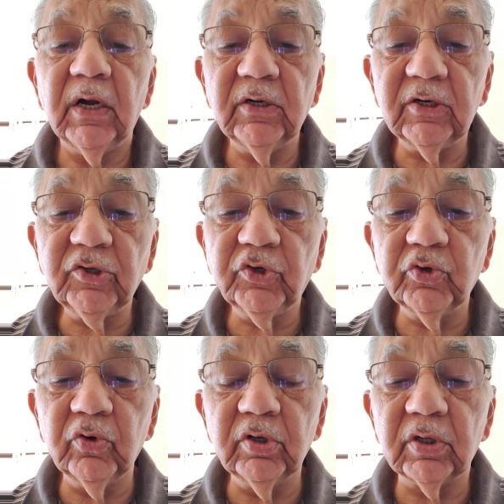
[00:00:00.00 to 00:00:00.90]

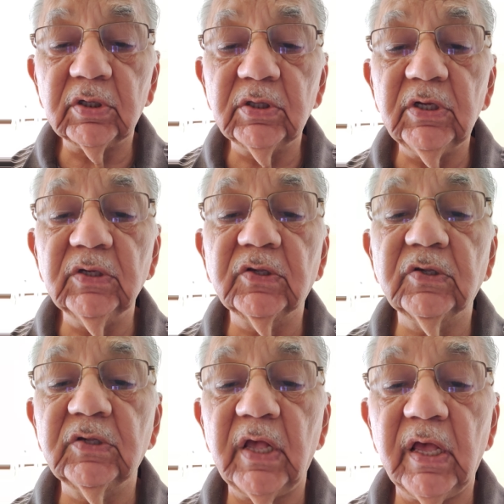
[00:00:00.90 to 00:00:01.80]
understood the
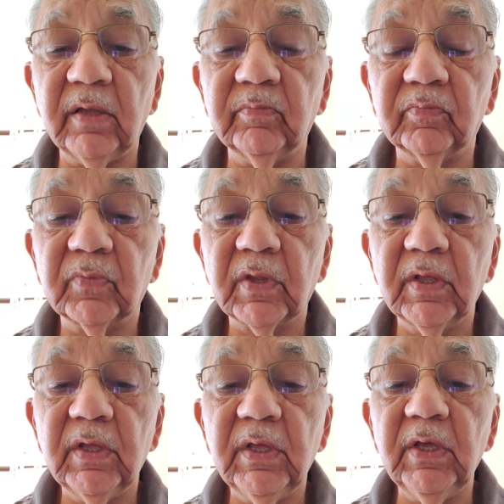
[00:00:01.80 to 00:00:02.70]
same,
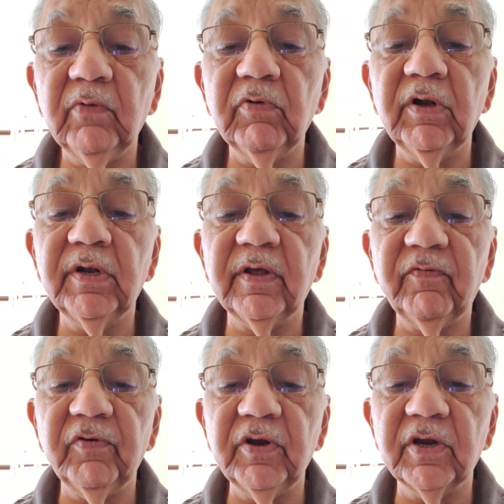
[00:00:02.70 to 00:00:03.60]
he will
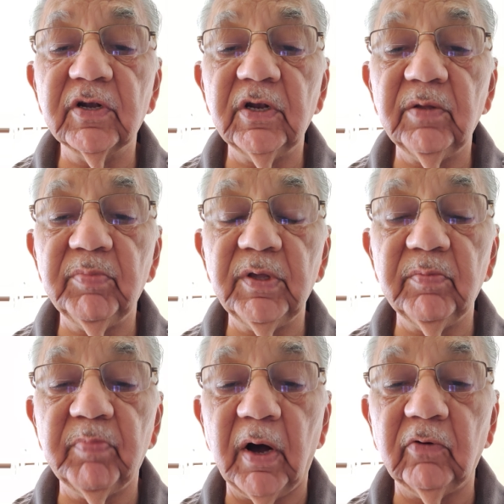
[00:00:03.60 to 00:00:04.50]
definitely
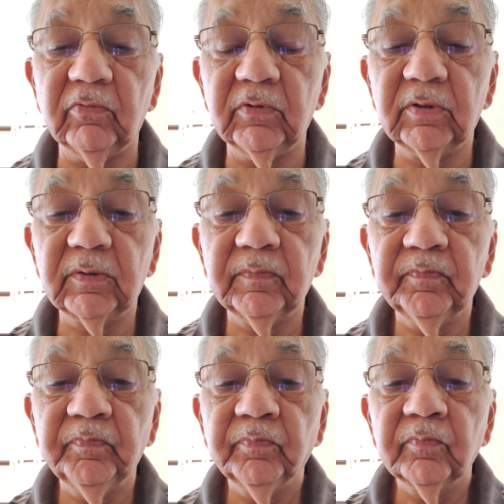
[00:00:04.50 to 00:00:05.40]
be bound.
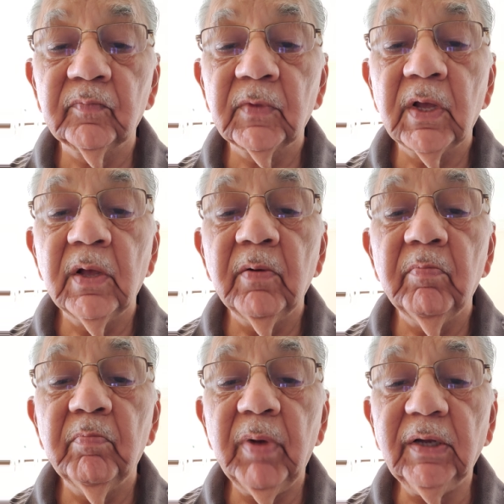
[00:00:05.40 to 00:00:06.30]

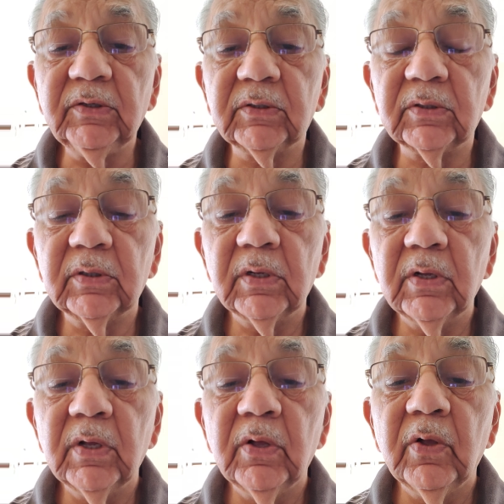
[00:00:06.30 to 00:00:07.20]
But
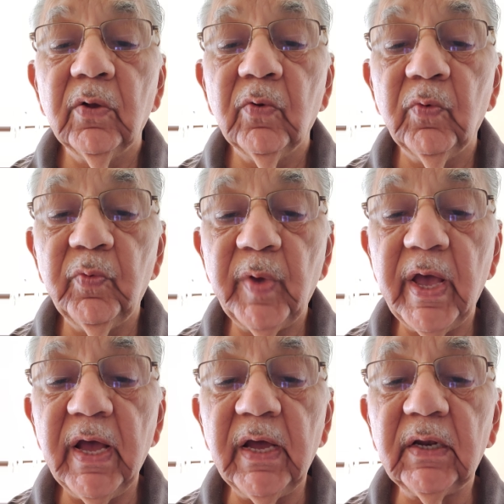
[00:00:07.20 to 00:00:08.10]

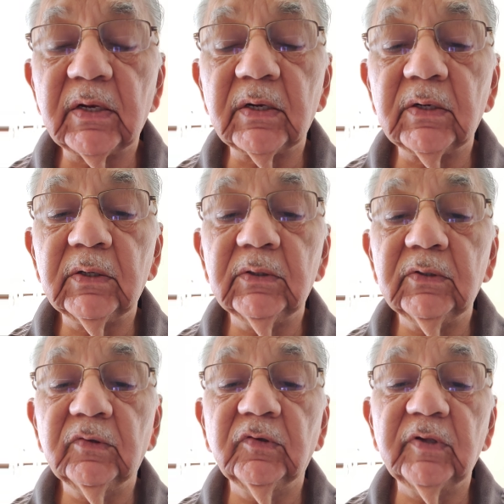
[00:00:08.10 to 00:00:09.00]
where,
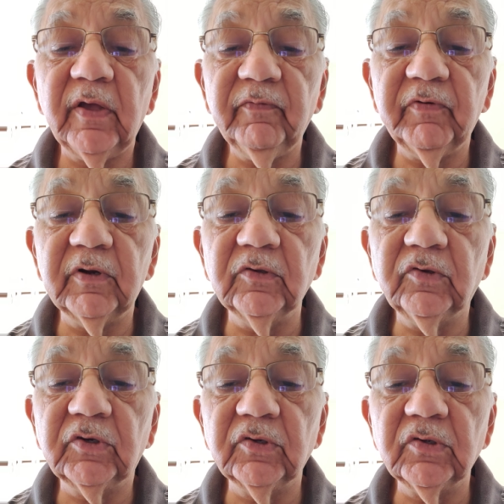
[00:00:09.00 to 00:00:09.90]
say for
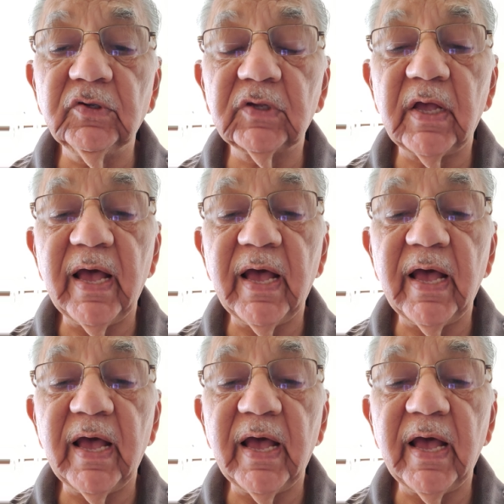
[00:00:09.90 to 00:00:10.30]
instance,